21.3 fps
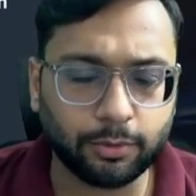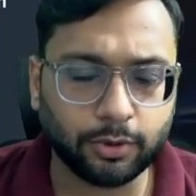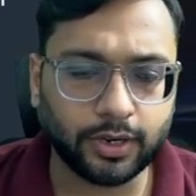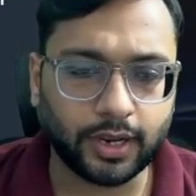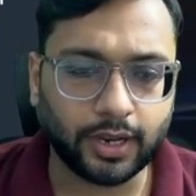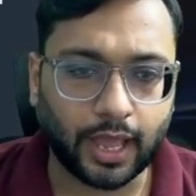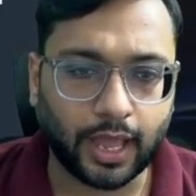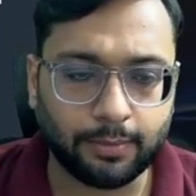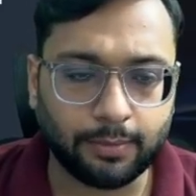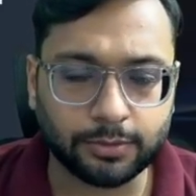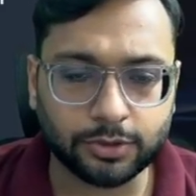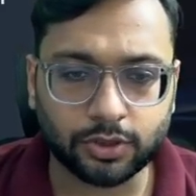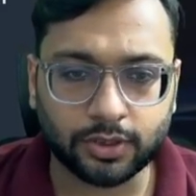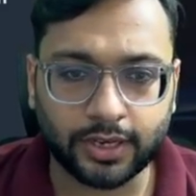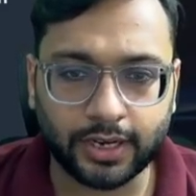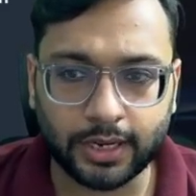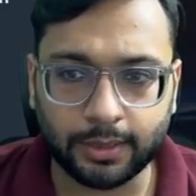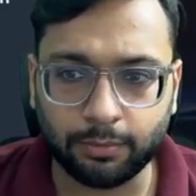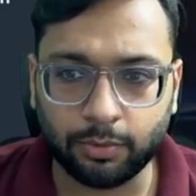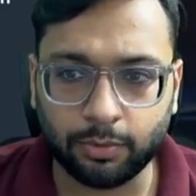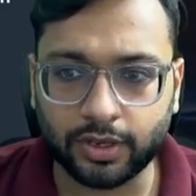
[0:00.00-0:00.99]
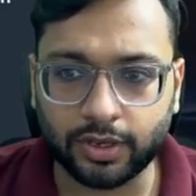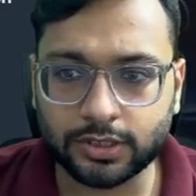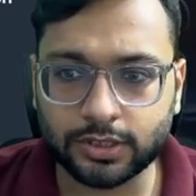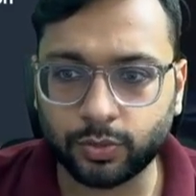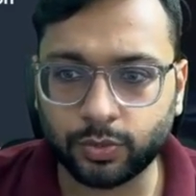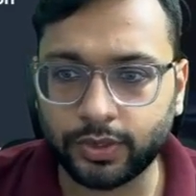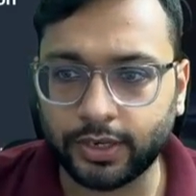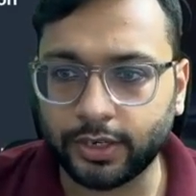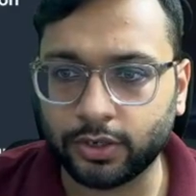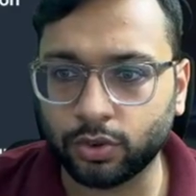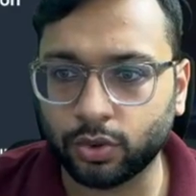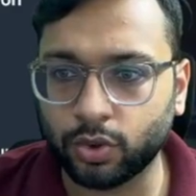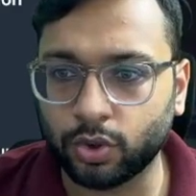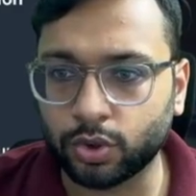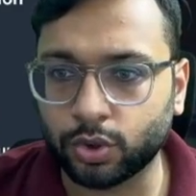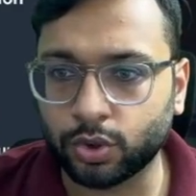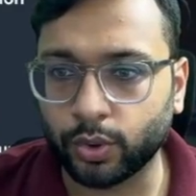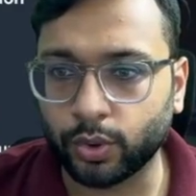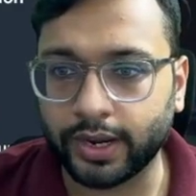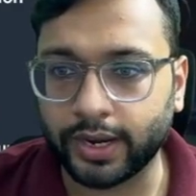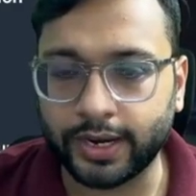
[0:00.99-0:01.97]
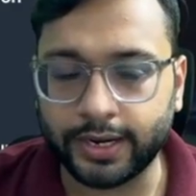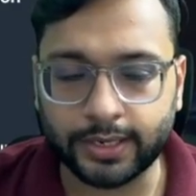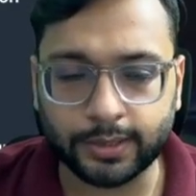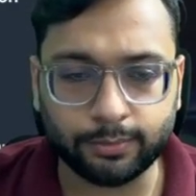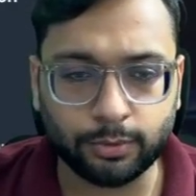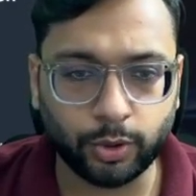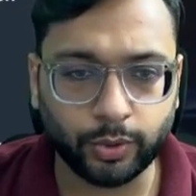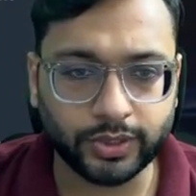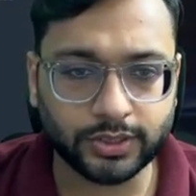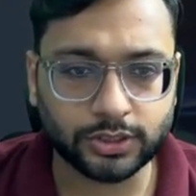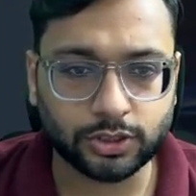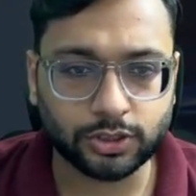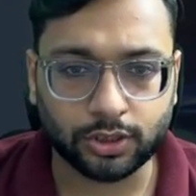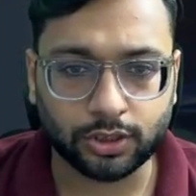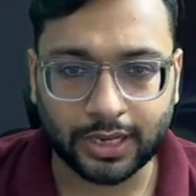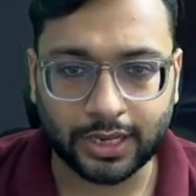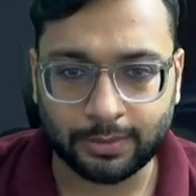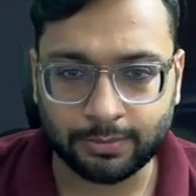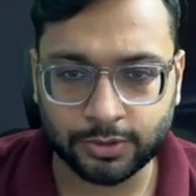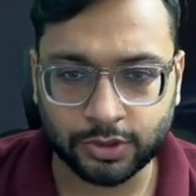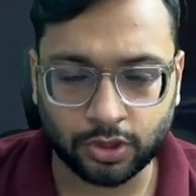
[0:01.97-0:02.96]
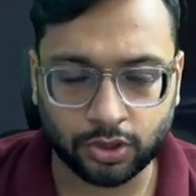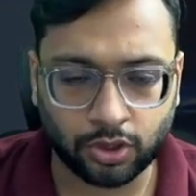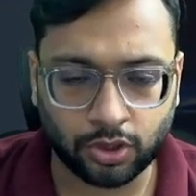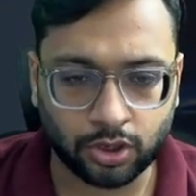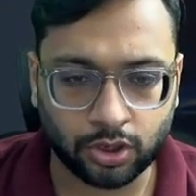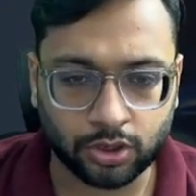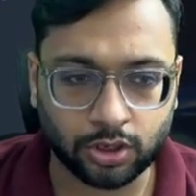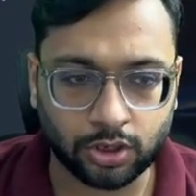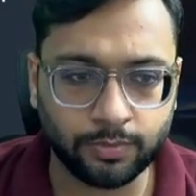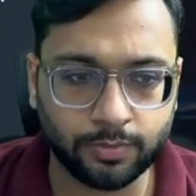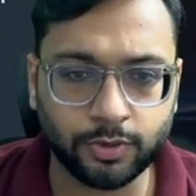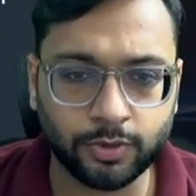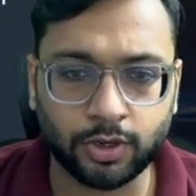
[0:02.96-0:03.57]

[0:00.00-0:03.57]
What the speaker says: on Amazon AWS, we need to go to aws.amazon.com.